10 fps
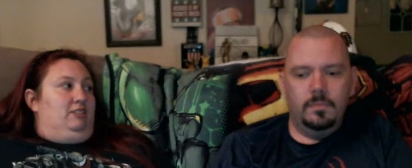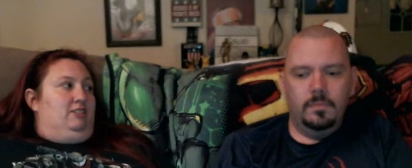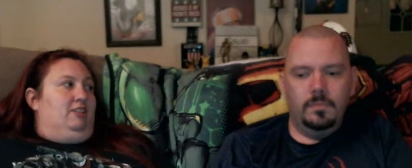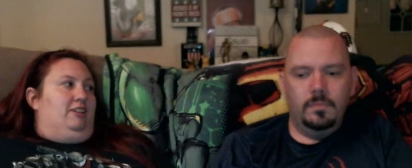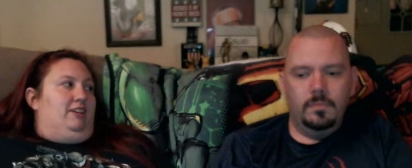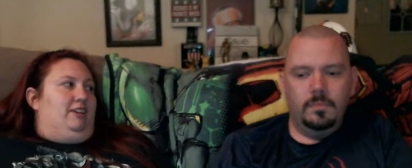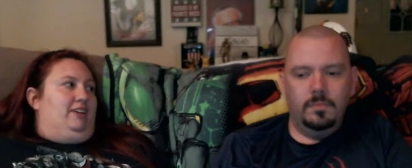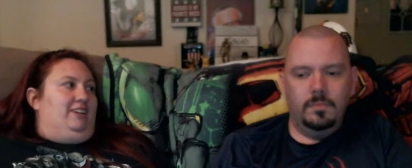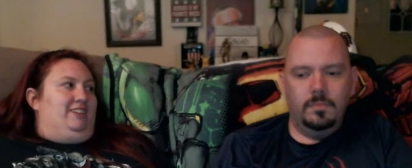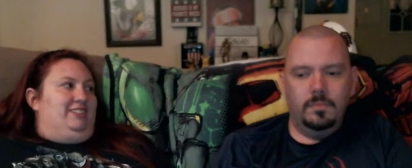Speaker 1: Sorry.
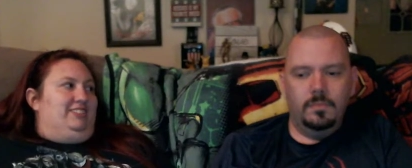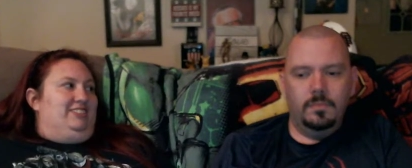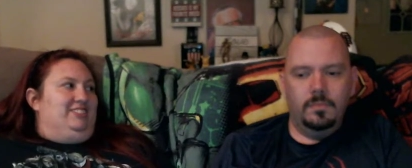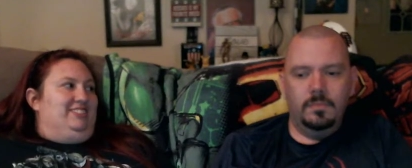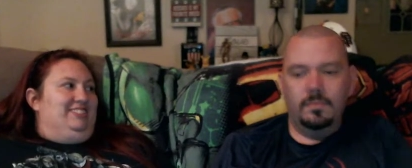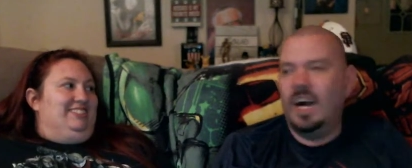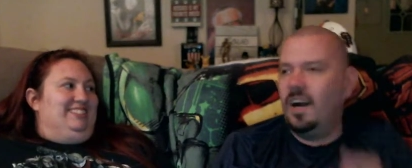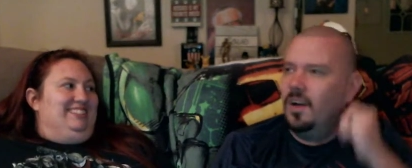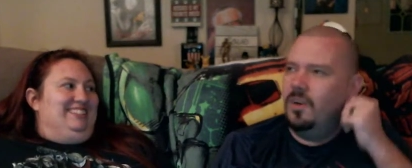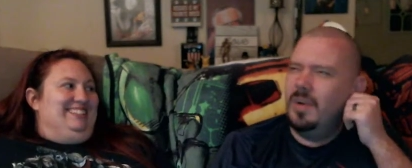
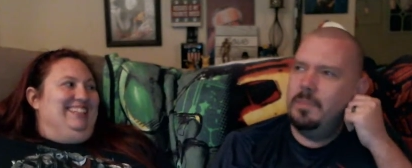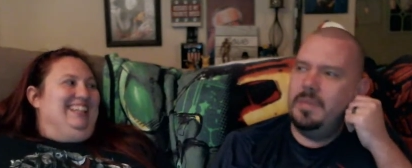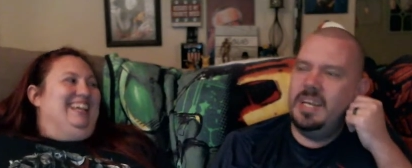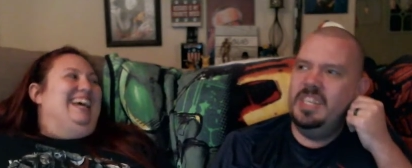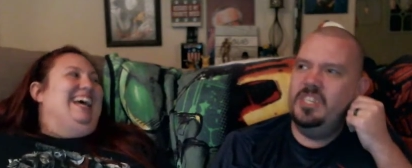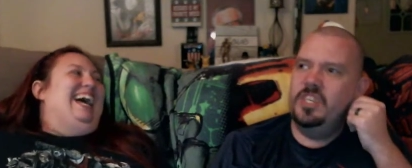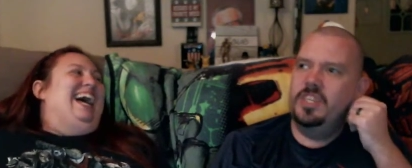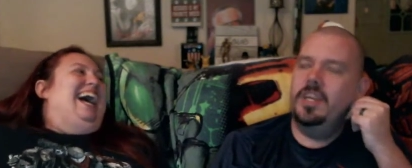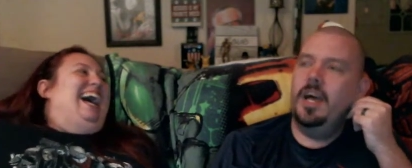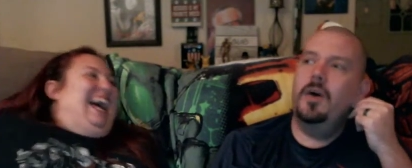Oh, amnesia!
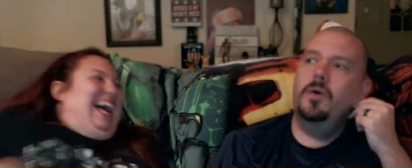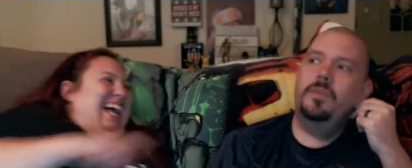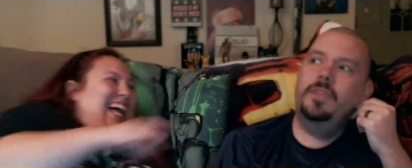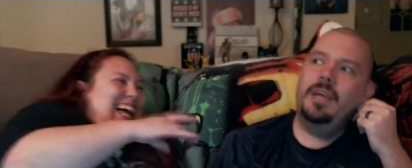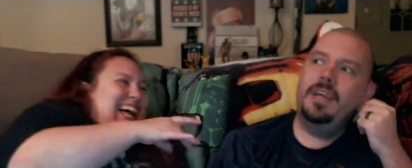No, that I